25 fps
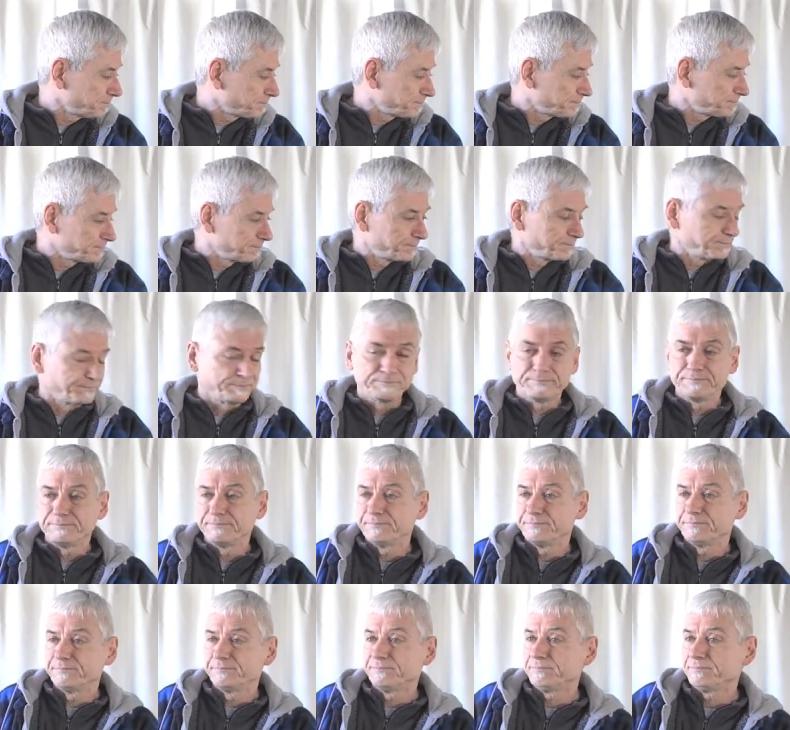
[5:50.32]

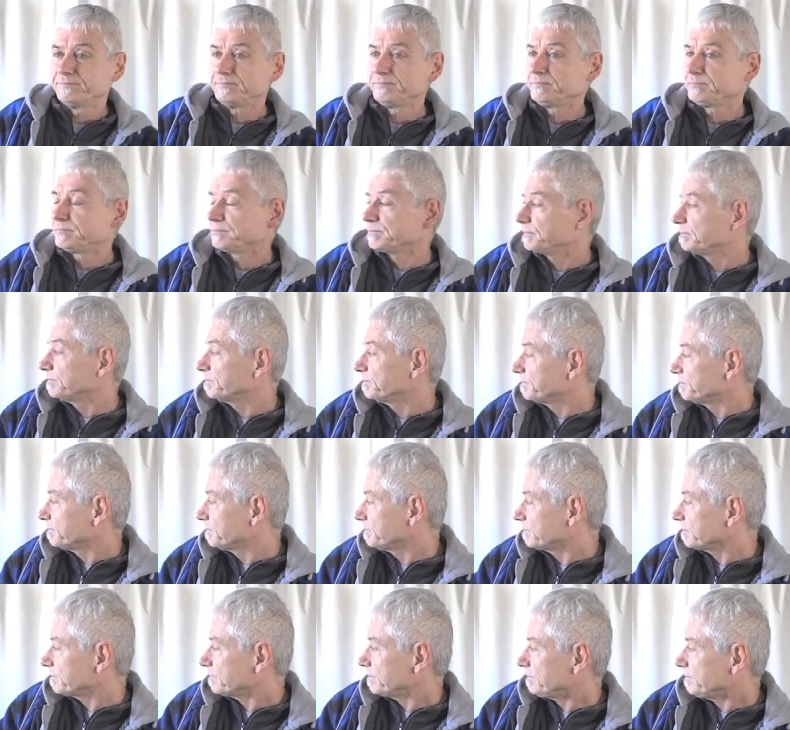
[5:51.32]

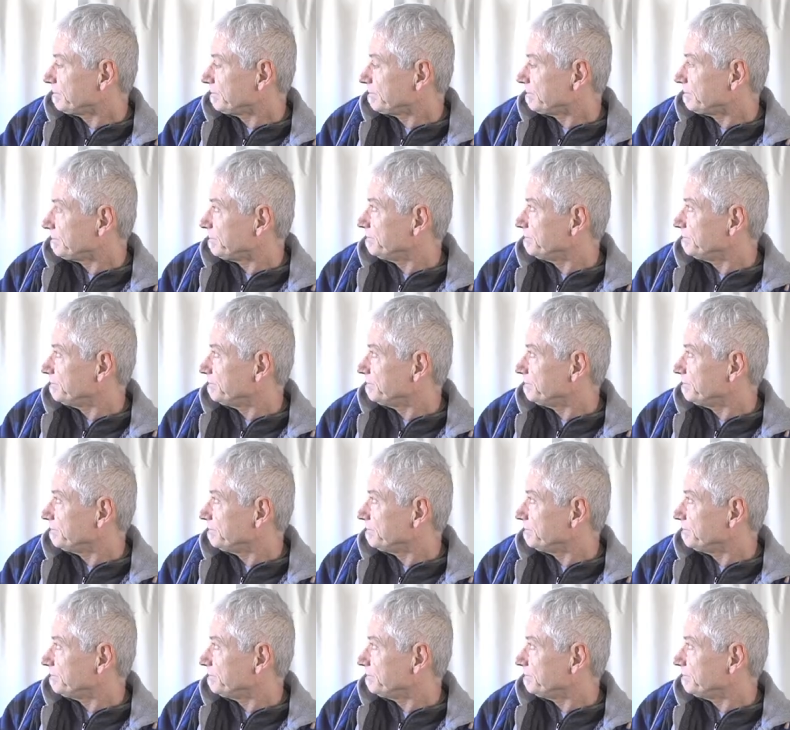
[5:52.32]
(no one is talking)